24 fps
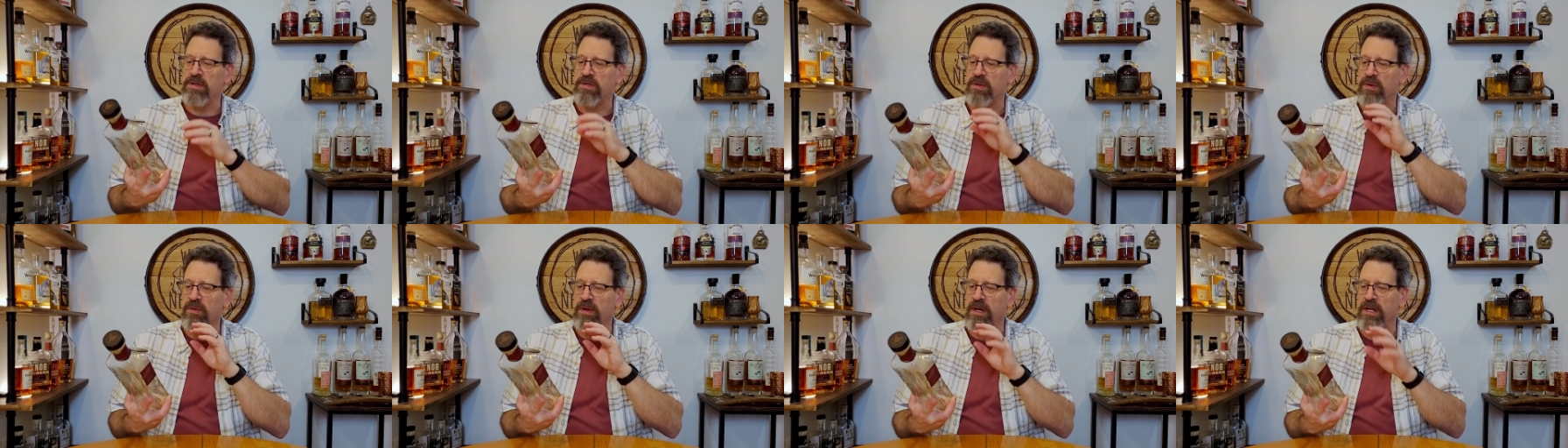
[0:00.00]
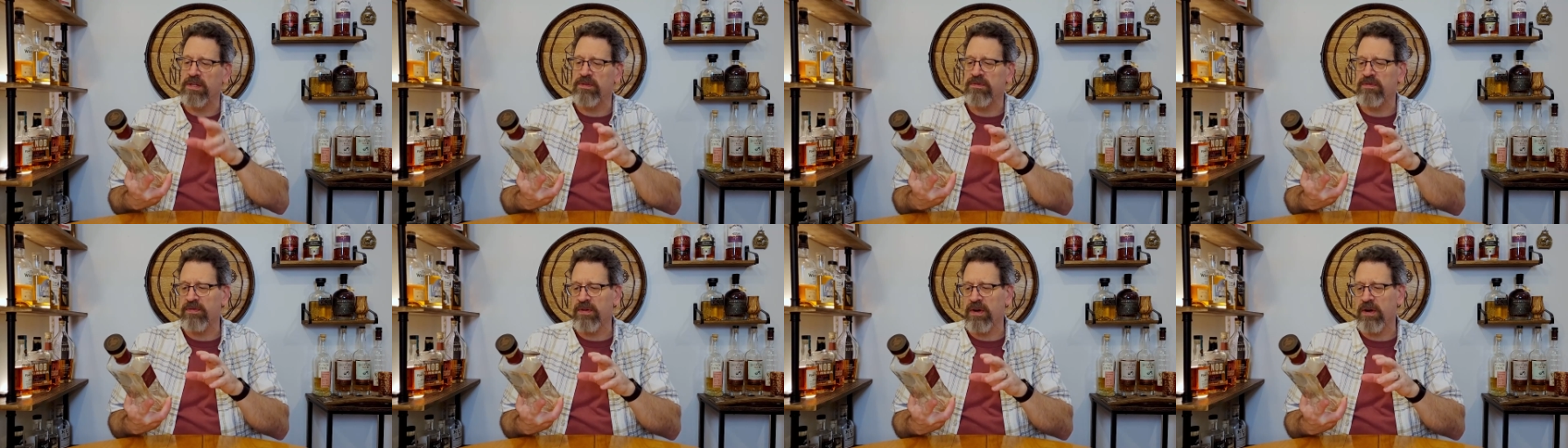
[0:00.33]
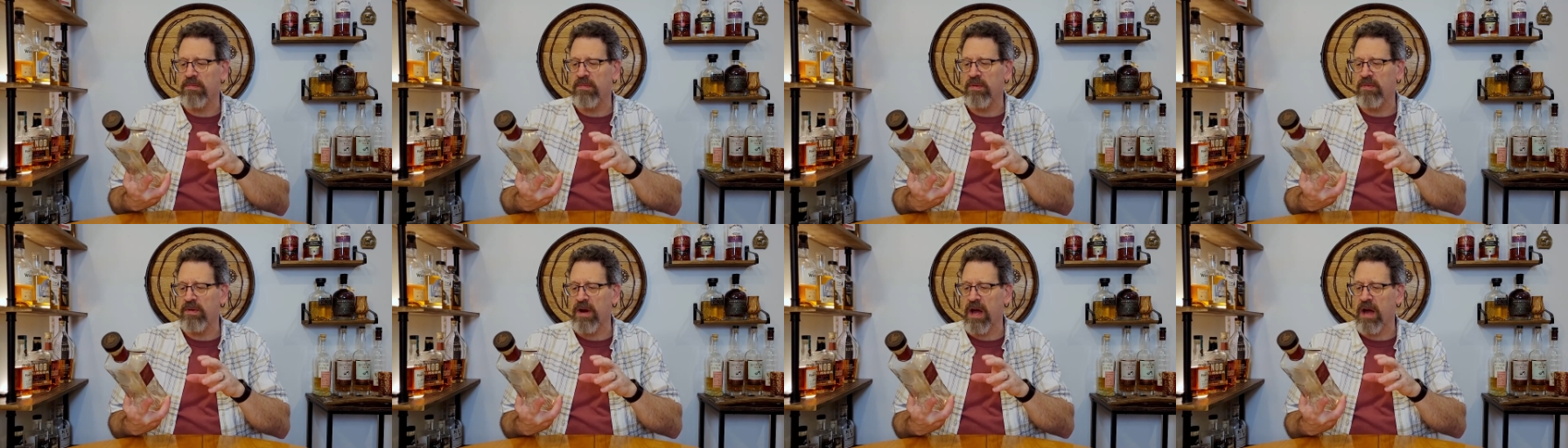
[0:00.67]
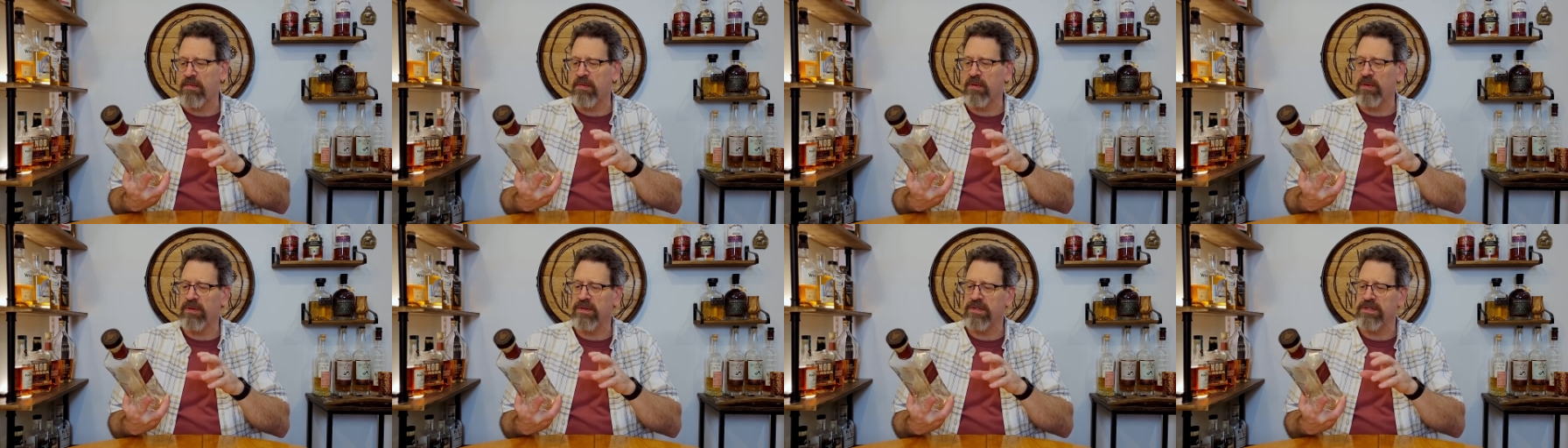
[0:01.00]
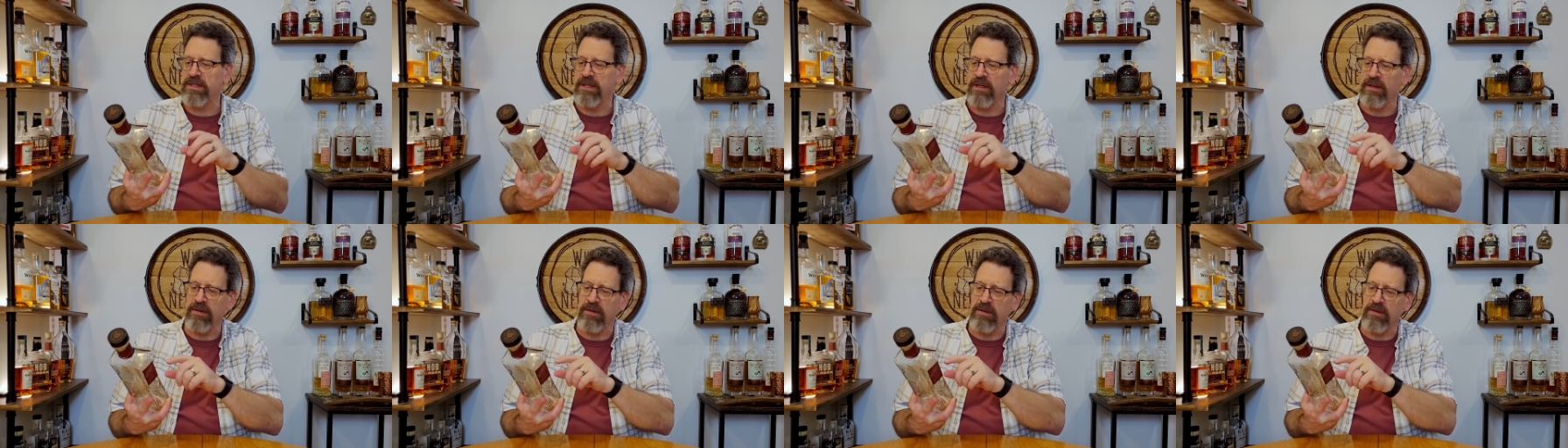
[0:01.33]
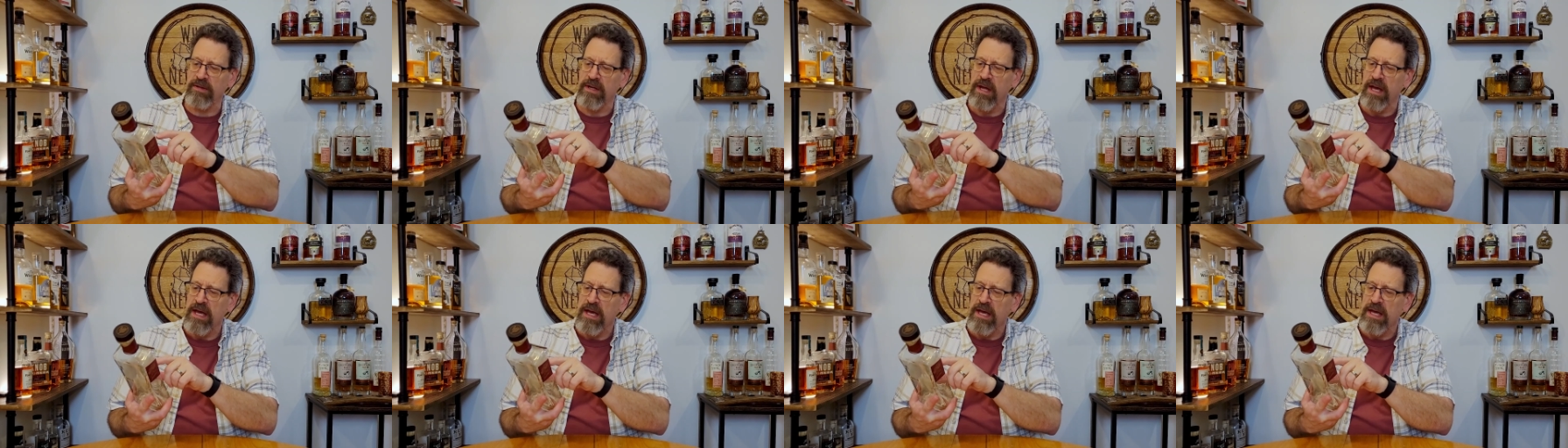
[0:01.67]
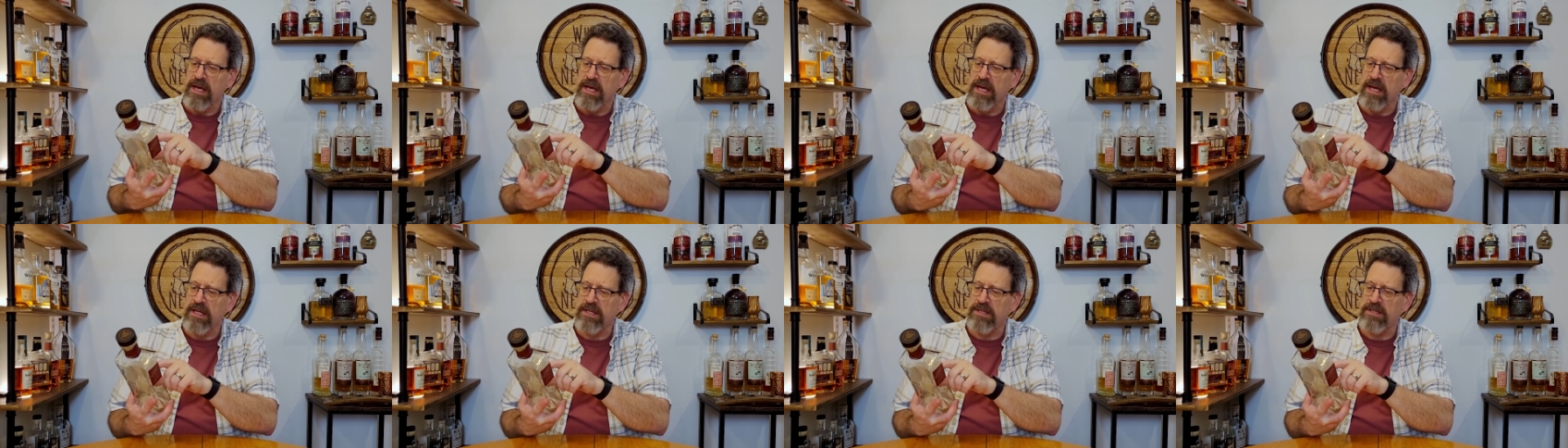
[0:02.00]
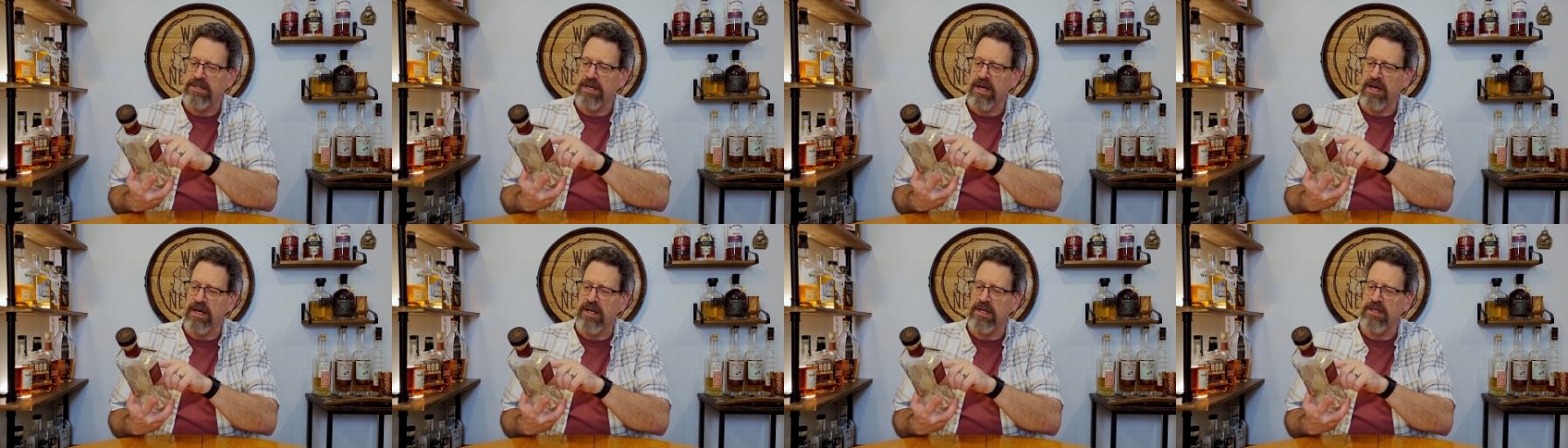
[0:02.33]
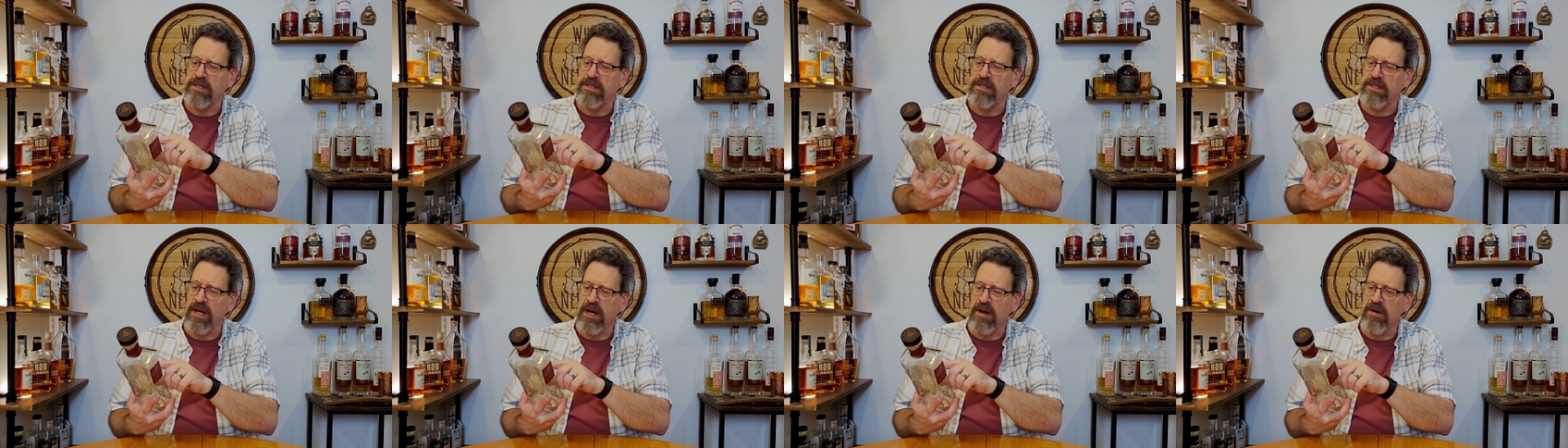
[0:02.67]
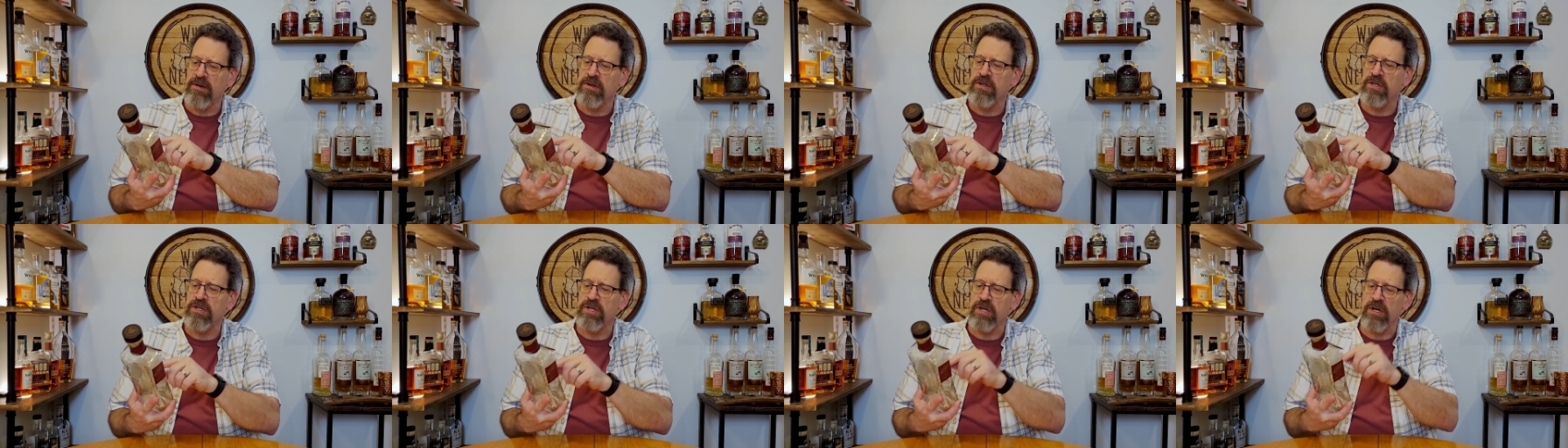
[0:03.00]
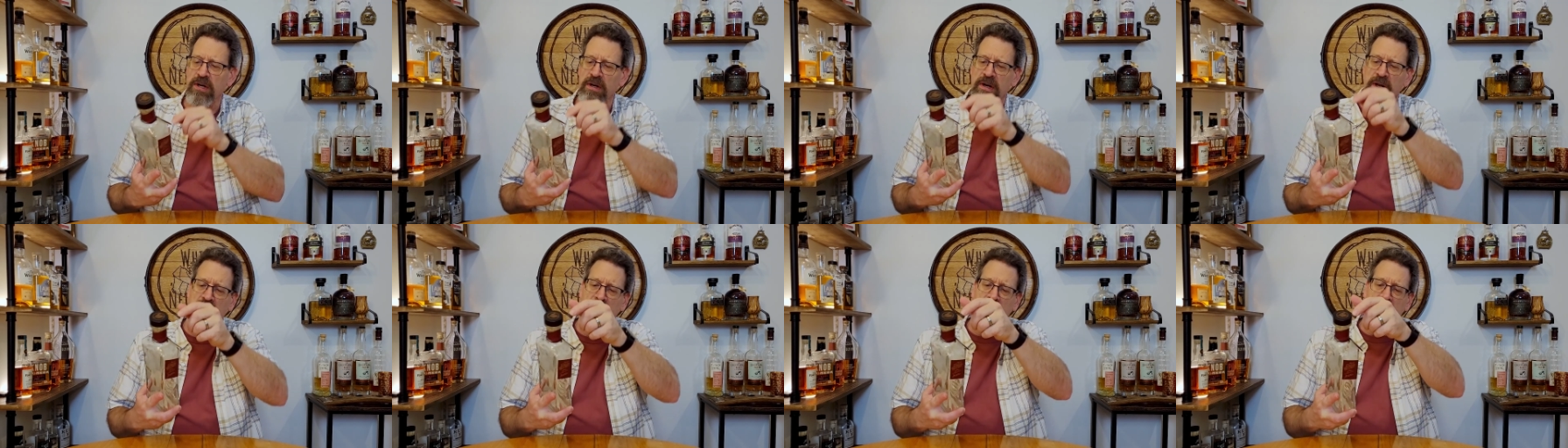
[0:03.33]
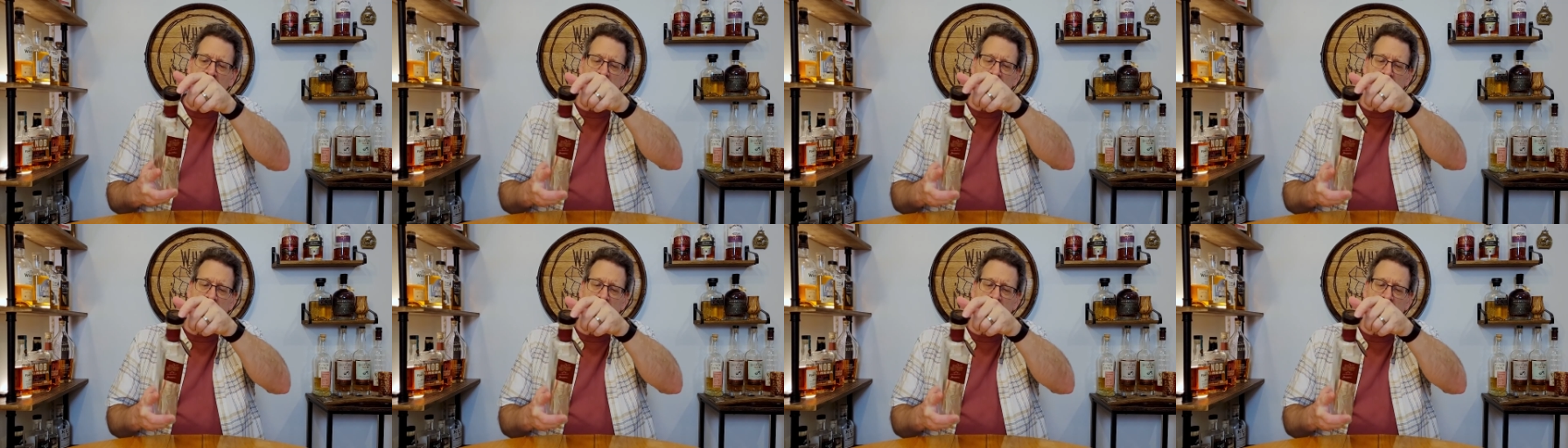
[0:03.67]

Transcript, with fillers: so it's from Rabbit Hole Distillery. It's a uh, Dareringer.